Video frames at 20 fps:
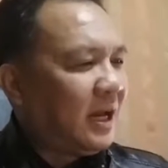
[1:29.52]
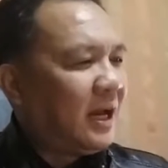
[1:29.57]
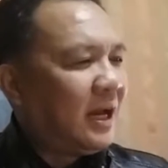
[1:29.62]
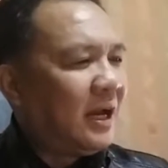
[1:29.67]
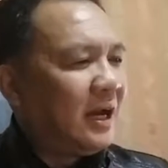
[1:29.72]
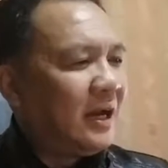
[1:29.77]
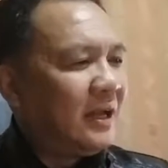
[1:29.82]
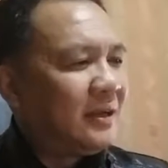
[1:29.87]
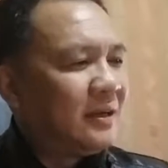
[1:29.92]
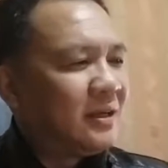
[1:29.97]

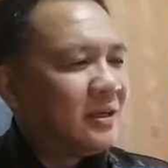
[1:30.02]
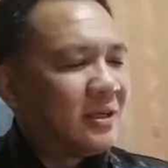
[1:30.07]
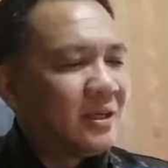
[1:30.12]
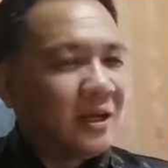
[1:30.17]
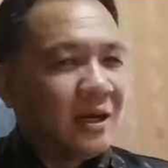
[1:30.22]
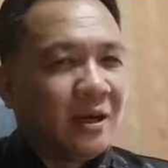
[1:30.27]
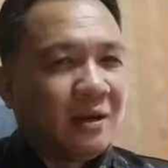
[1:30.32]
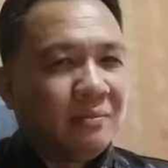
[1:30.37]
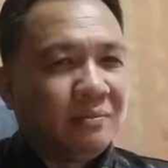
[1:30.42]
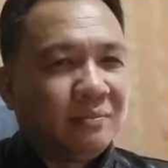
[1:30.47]
and
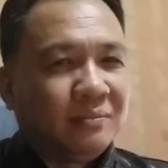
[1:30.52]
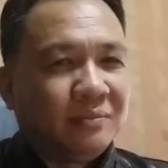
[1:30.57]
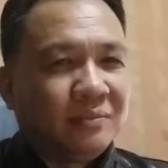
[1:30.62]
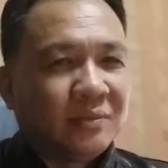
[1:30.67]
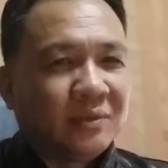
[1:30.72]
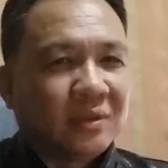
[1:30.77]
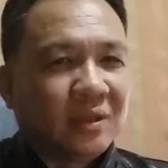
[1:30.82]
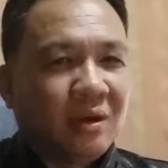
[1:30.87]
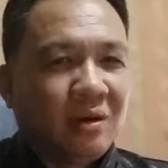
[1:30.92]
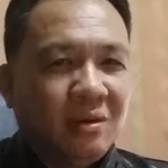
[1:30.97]

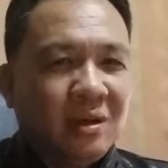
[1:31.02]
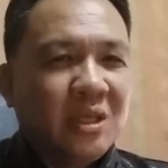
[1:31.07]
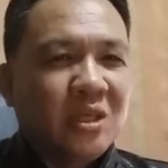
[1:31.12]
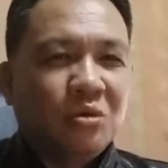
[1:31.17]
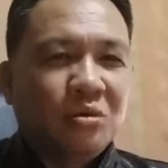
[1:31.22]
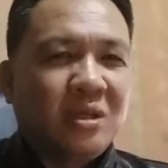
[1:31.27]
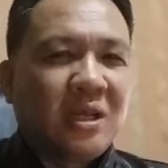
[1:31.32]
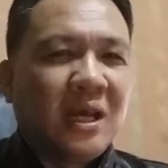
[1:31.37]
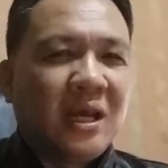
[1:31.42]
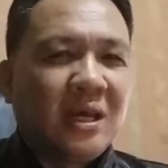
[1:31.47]
only
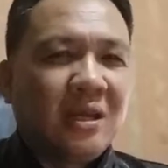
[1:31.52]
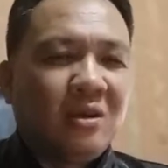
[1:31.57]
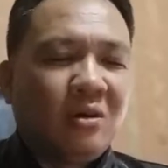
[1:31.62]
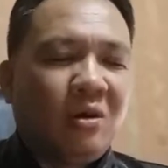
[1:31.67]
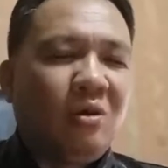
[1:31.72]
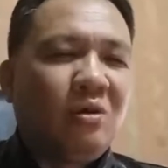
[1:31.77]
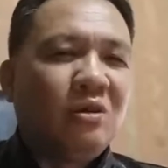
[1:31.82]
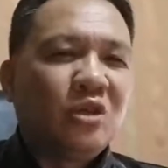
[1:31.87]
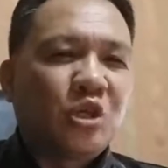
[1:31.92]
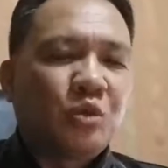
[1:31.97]
today
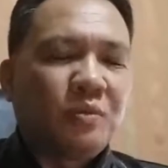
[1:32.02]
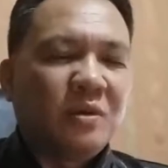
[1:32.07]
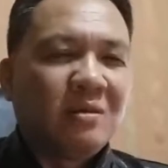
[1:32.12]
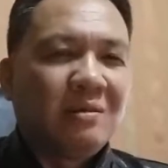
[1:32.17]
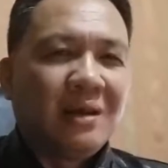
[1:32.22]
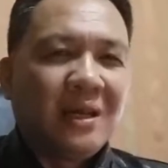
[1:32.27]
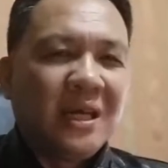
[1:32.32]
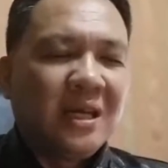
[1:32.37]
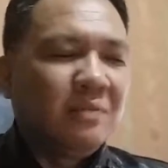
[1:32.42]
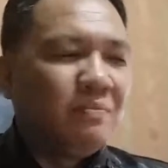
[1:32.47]
the Holy
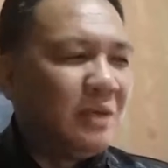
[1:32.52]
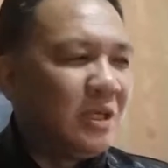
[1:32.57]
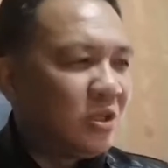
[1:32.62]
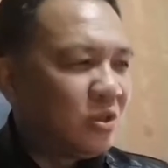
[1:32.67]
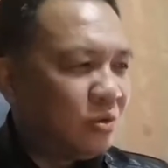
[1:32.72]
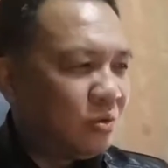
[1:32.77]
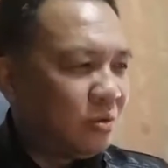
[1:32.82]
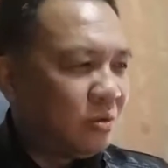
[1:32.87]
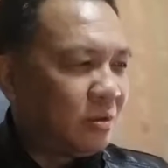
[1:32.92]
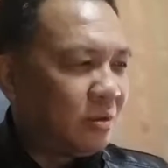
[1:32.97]
Spirit lead me
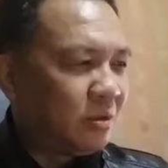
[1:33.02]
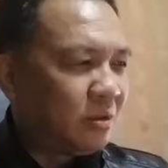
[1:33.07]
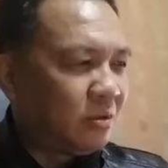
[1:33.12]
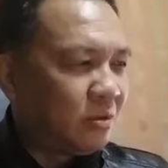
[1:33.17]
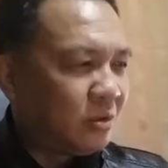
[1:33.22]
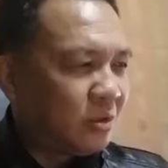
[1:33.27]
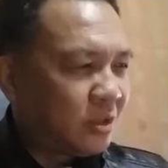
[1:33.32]
to